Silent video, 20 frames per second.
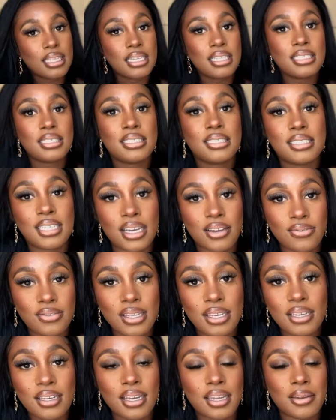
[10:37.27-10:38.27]
These
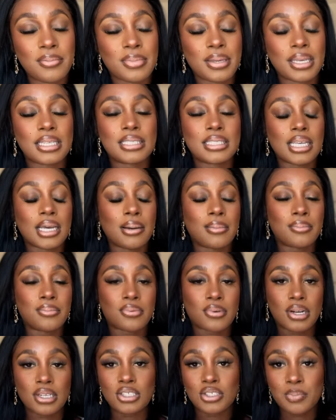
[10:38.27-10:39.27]
definitely are gonna be some
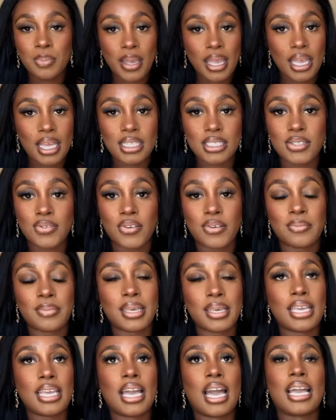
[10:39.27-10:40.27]
brunch pants for
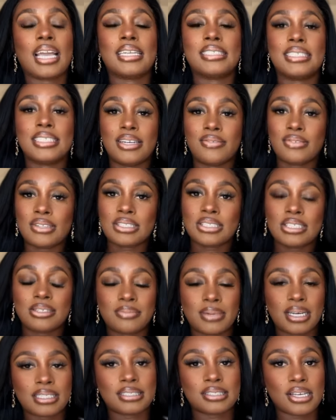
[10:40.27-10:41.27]
me. I can definitely see
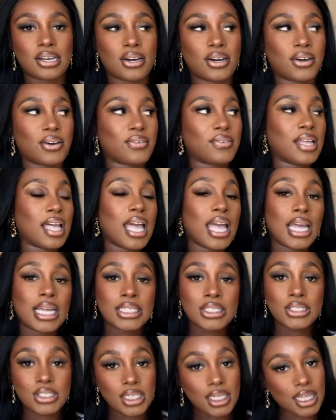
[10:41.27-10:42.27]
myself
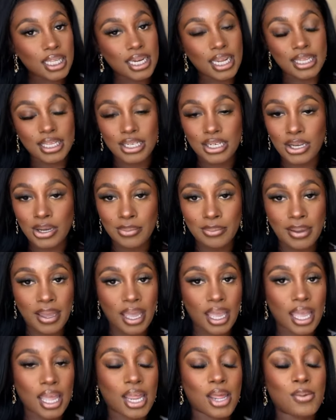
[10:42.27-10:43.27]
chilling at the
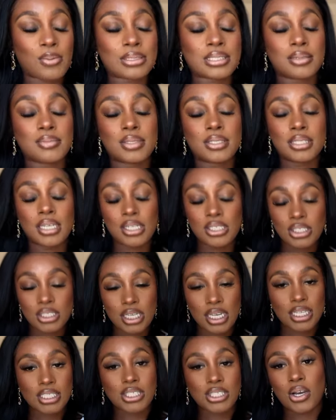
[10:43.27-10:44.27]
Domain with some
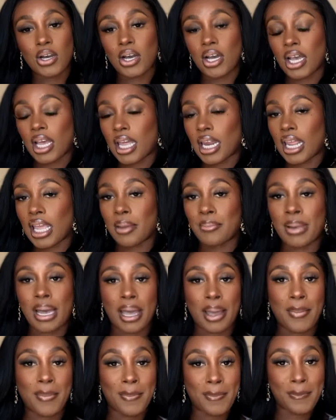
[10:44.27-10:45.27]
sunshades on and
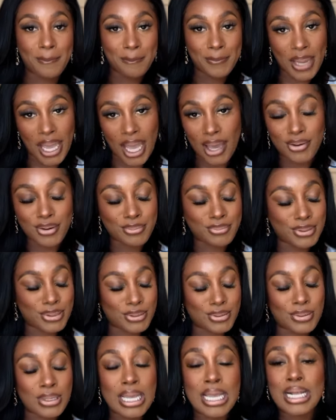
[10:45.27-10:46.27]
my powder
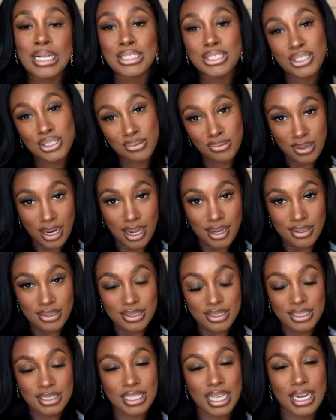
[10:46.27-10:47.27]
blue
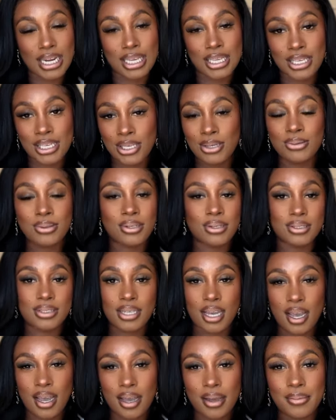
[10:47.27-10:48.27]
trousers and a cute little
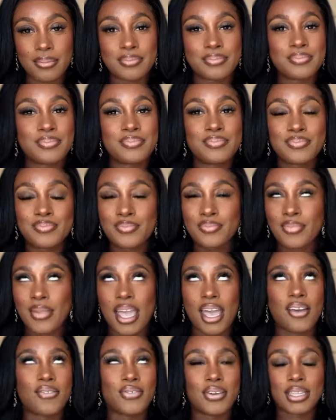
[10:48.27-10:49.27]
top.
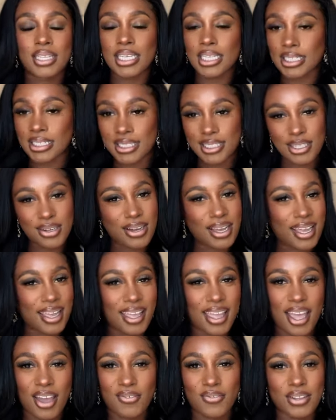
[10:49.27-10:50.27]
Effortless,
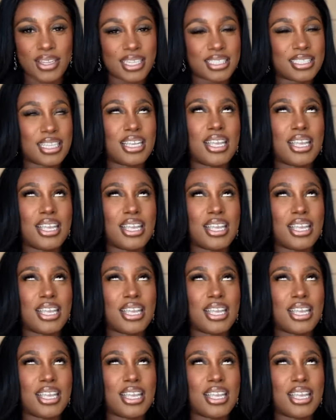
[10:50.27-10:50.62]
okay? Effortless.